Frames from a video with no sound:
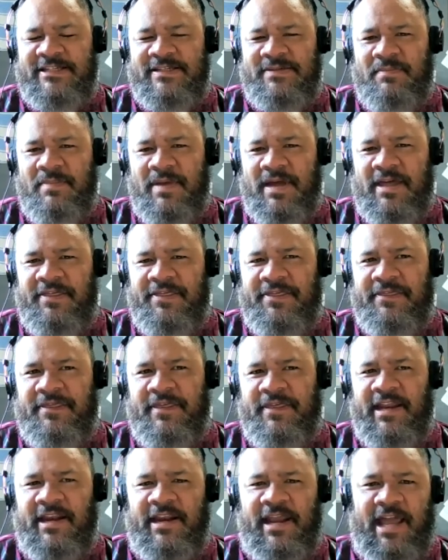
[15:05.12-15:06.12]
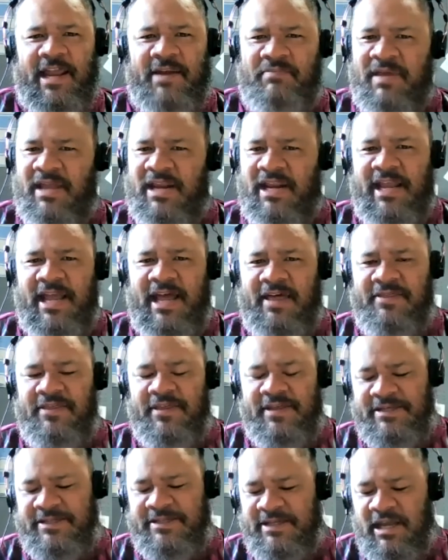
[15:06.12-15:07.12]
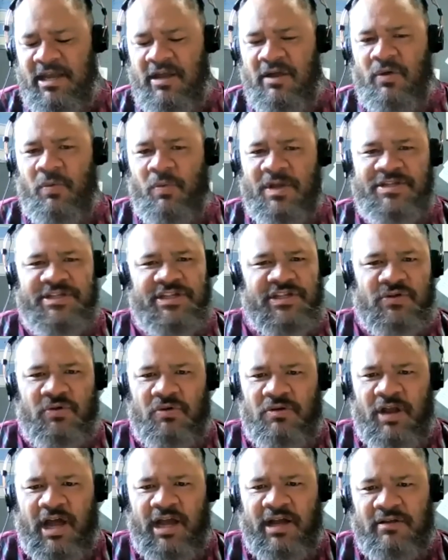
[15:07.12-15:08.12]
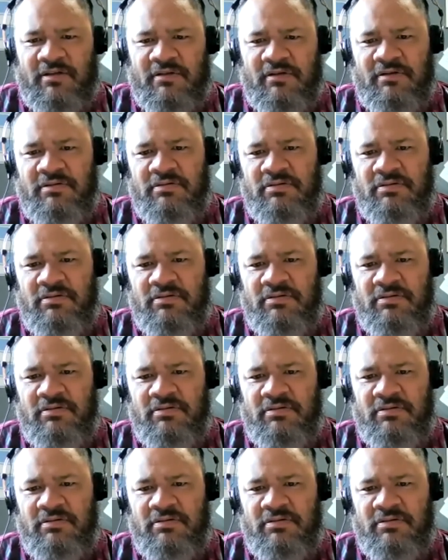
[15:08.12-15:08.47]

Smith, and many others. What's the school like? Yep.